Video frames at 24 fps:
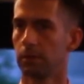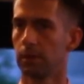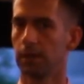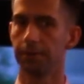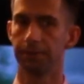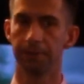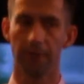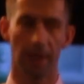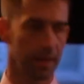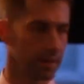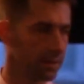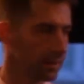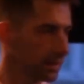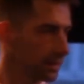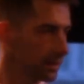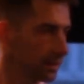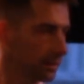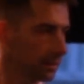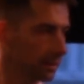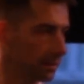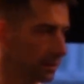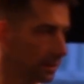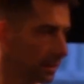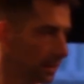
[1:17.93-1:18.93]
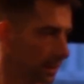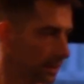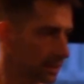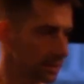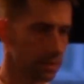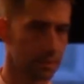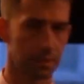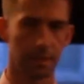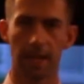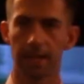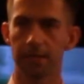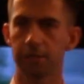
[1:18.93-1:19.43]
And finally, it's
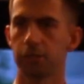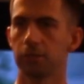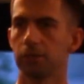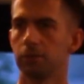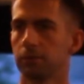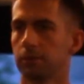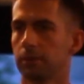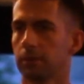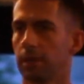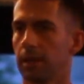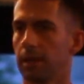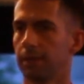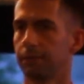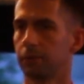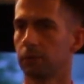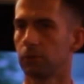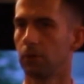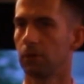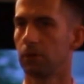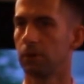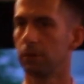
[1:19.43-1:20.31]
a statute, after all.